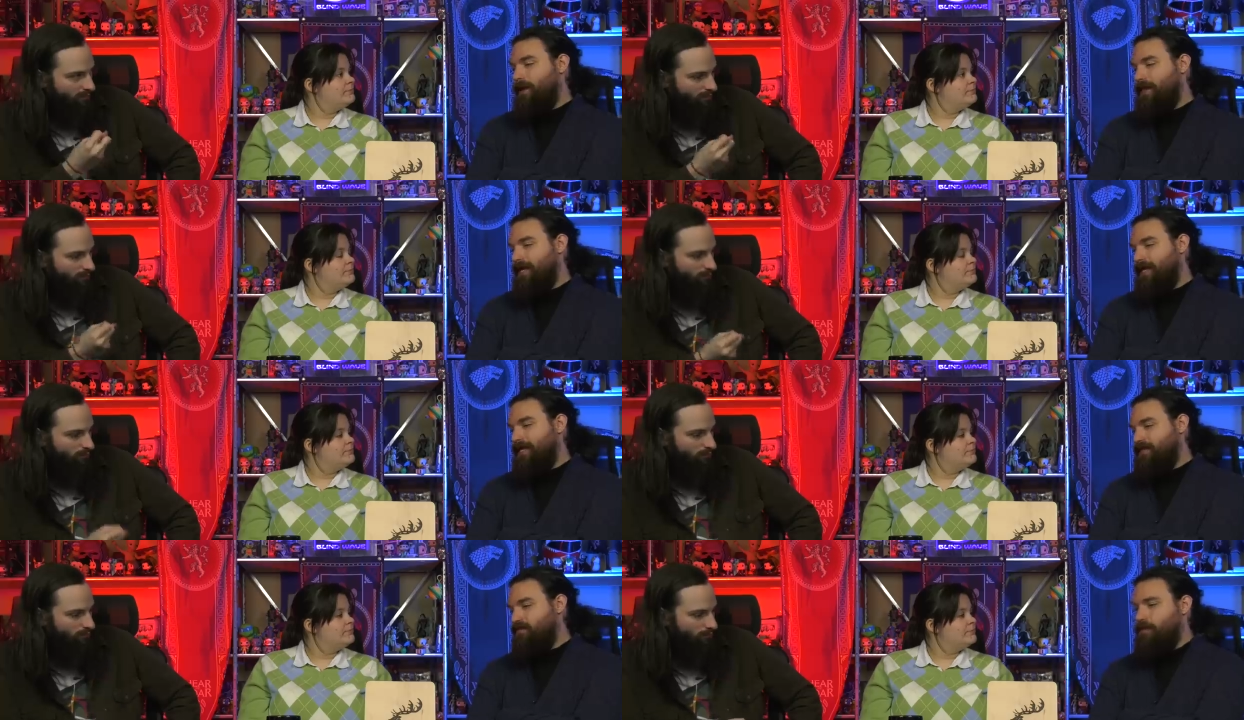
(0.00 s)
Speaker 1: I
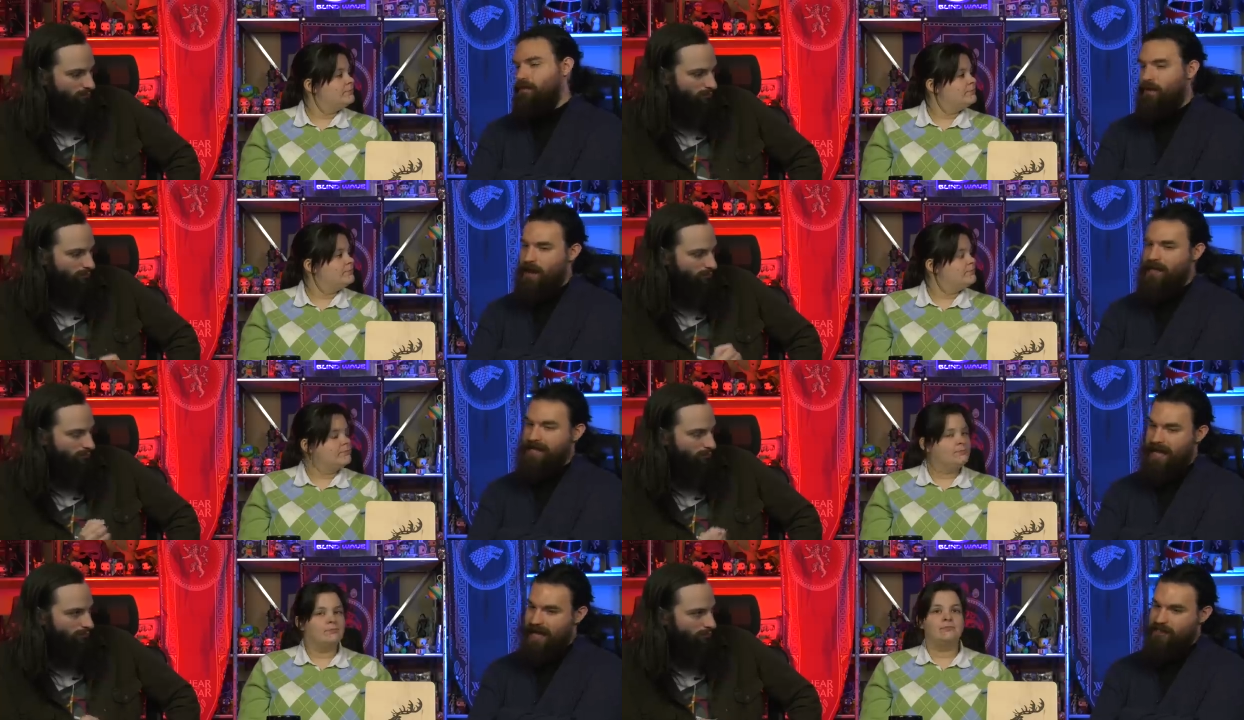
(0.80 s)
think, is for Bronn
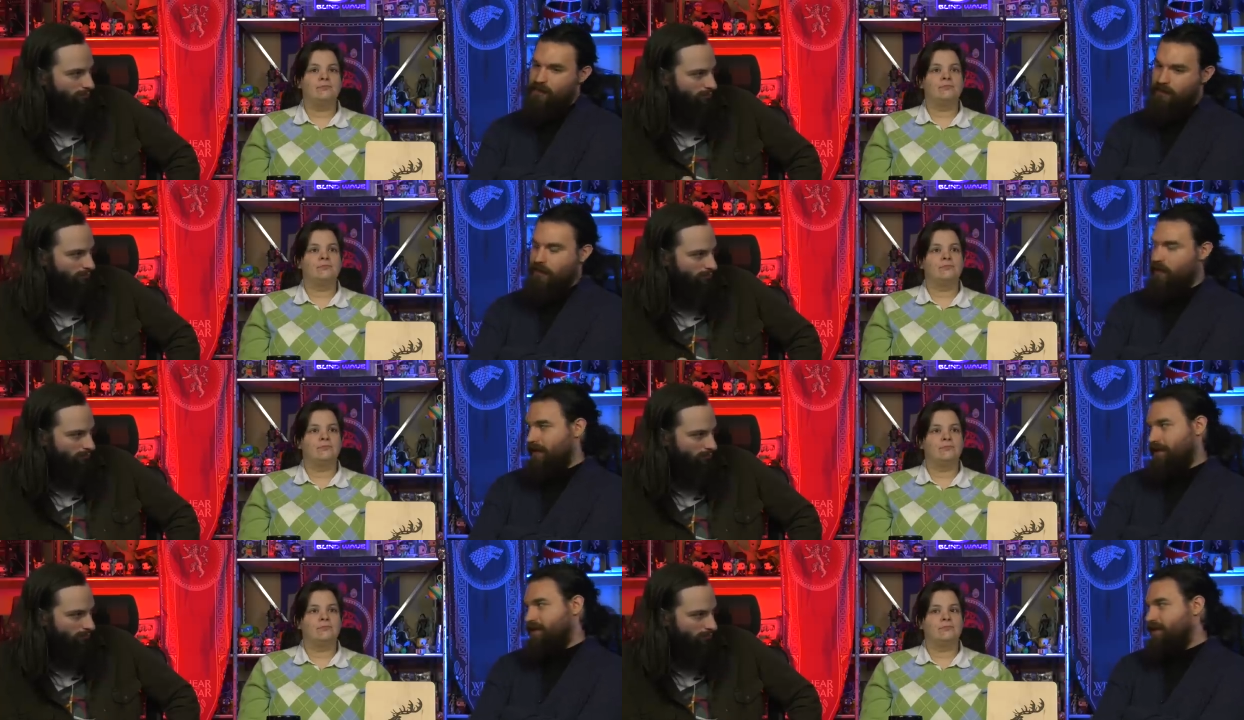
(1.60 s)
to catch the real
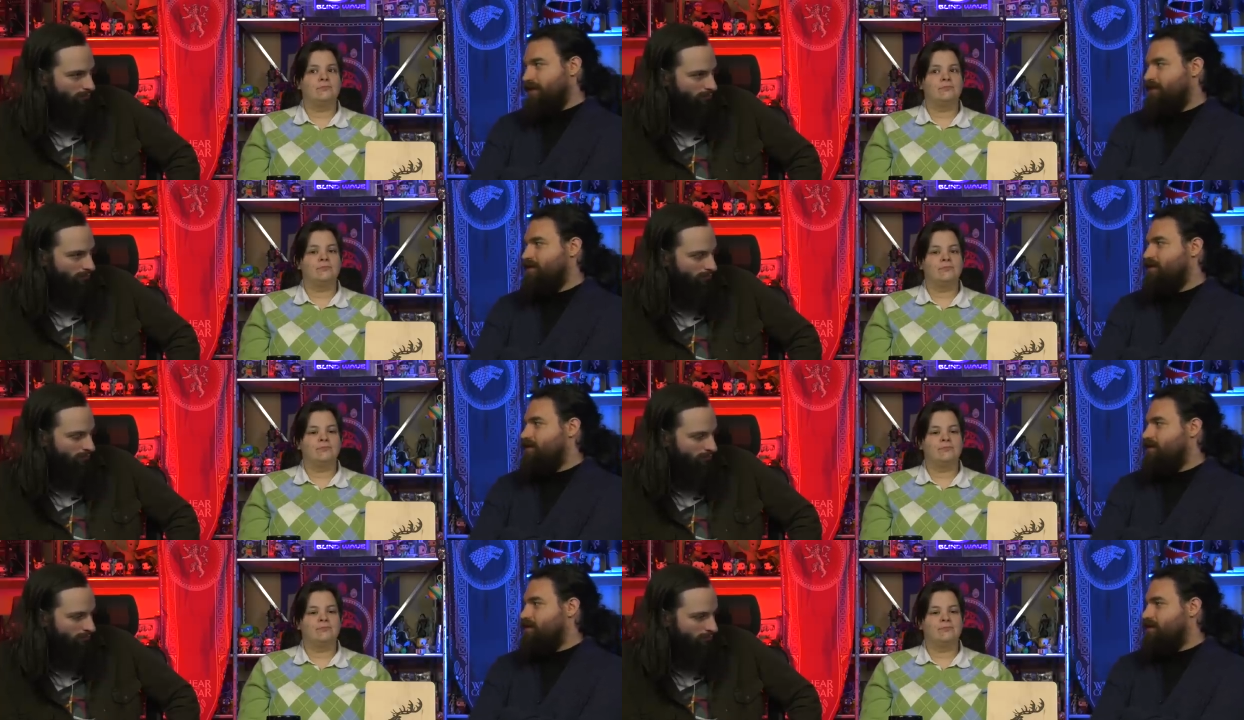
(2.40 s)
killer
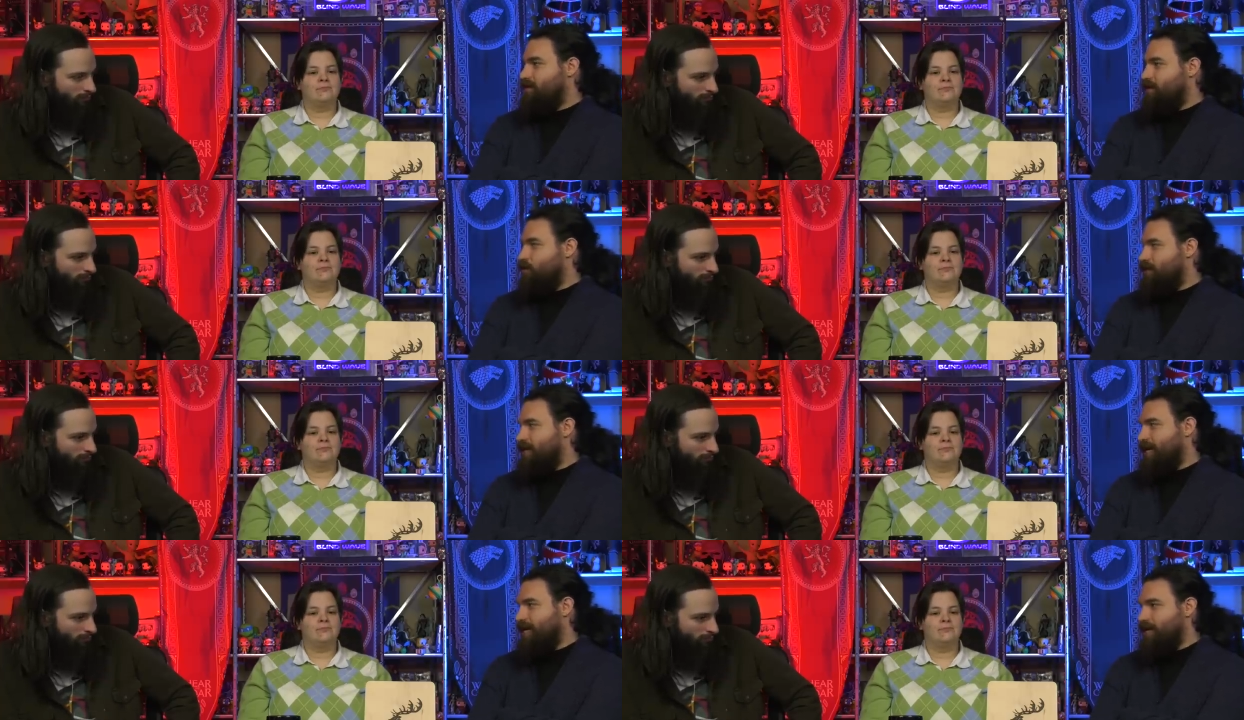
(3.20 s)
with
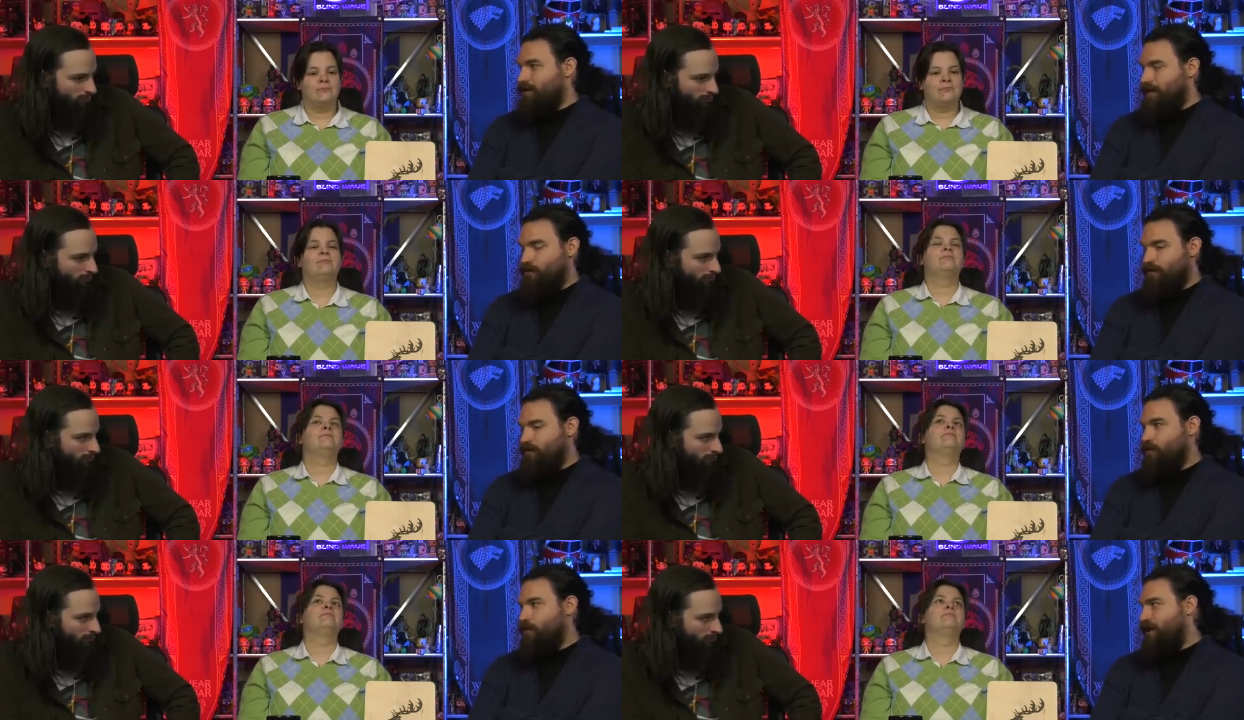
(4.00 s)
like ir
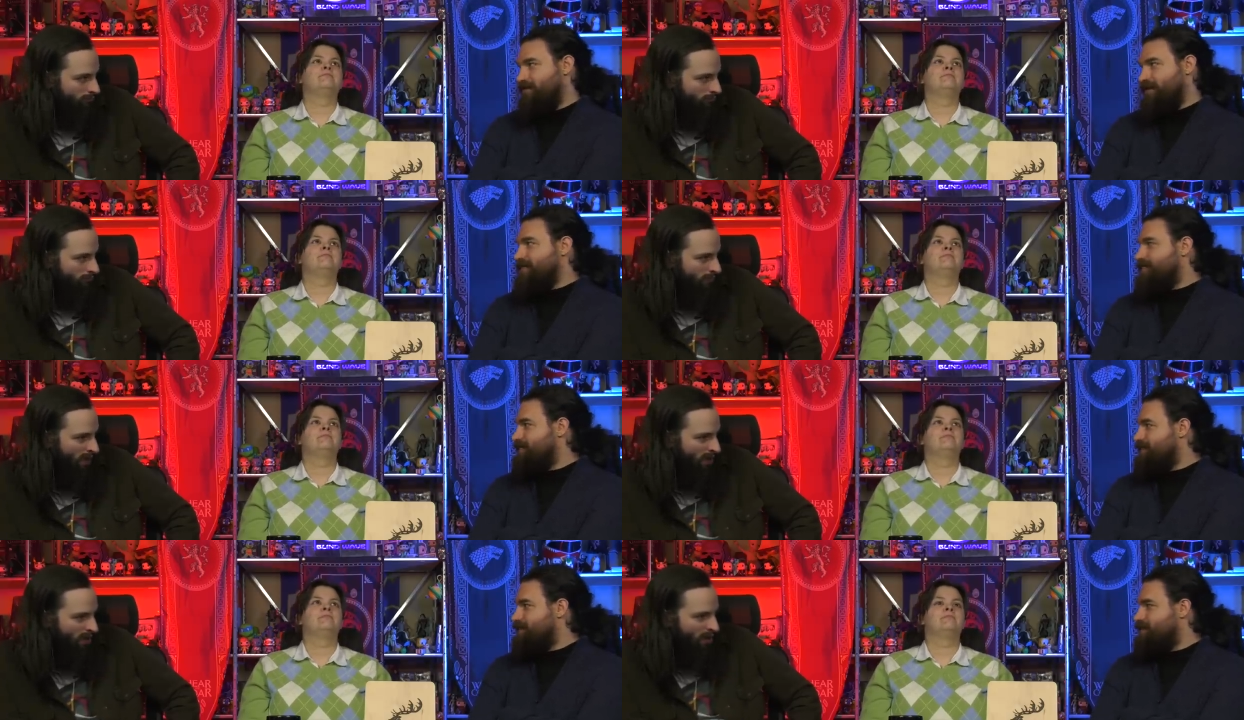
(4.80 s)
irrefutable
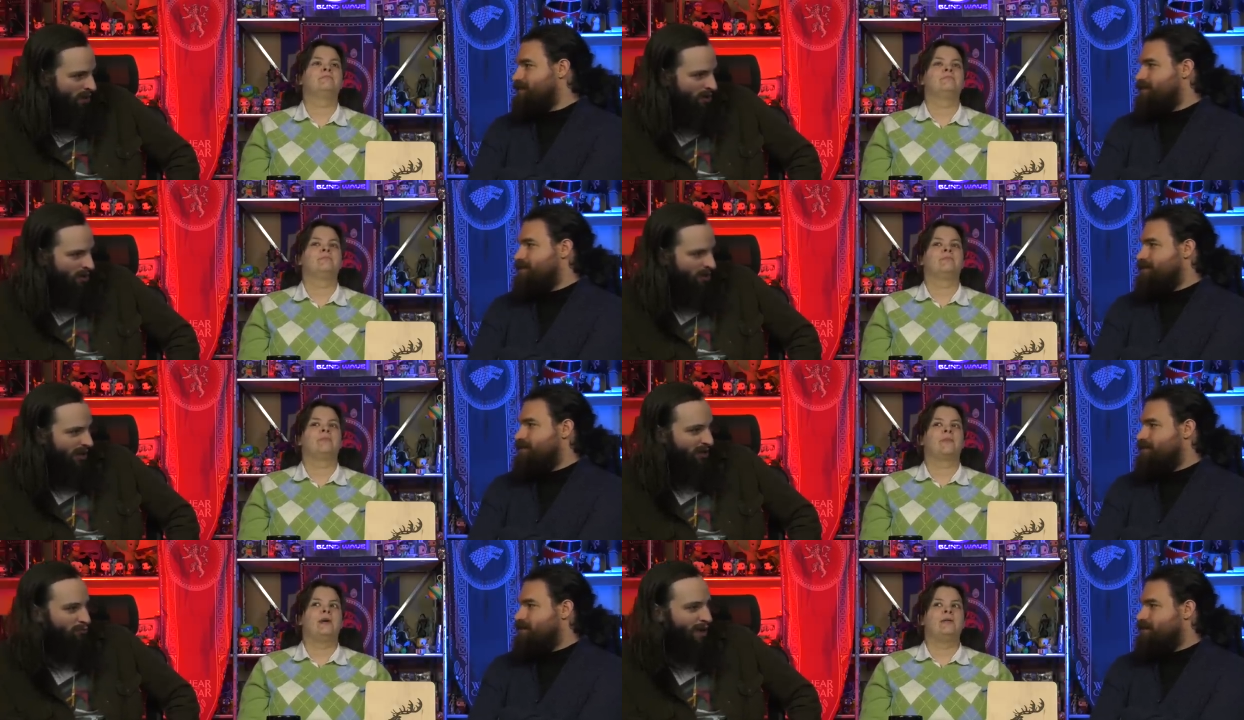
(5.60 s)
evidence.
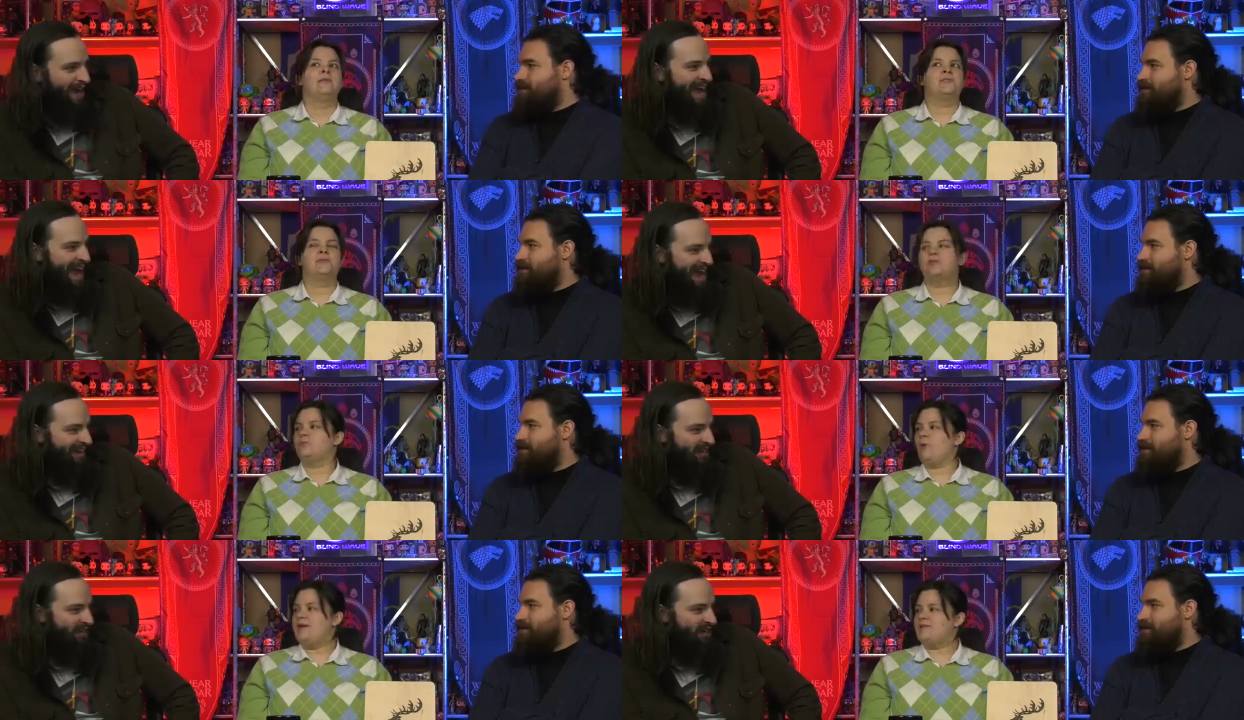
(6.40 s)
Like
Speaker 2: red so it's a
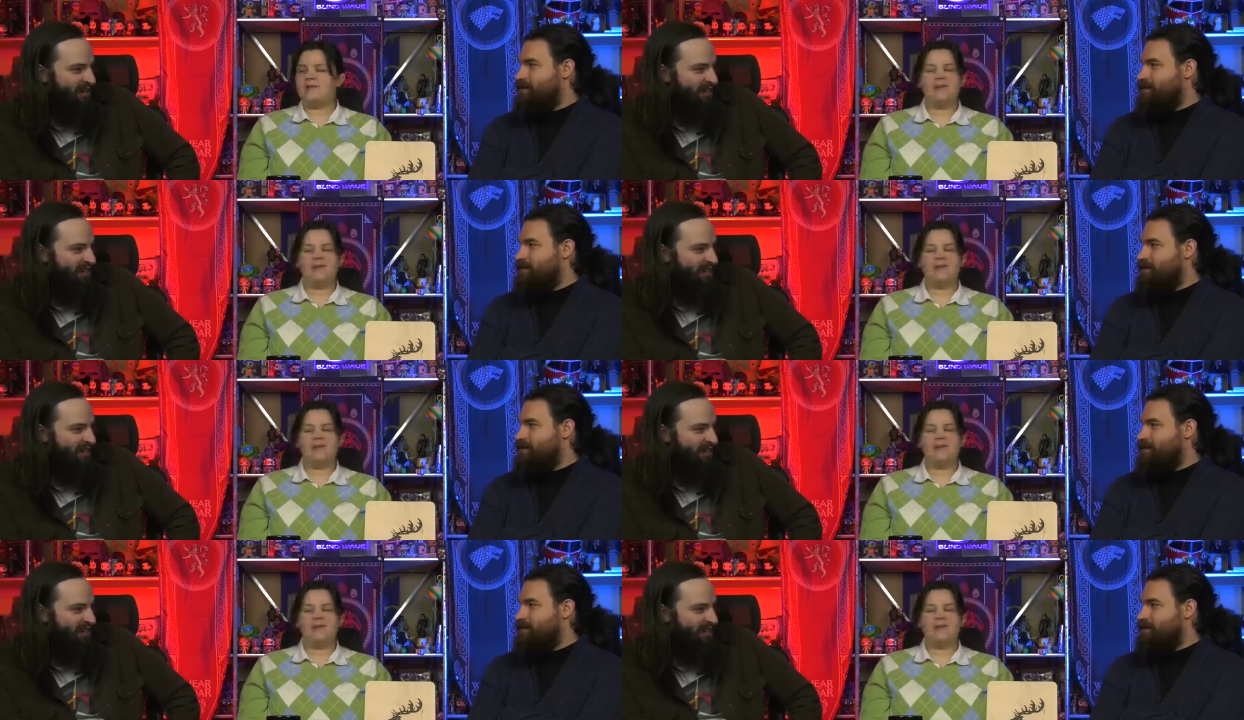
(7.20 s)
race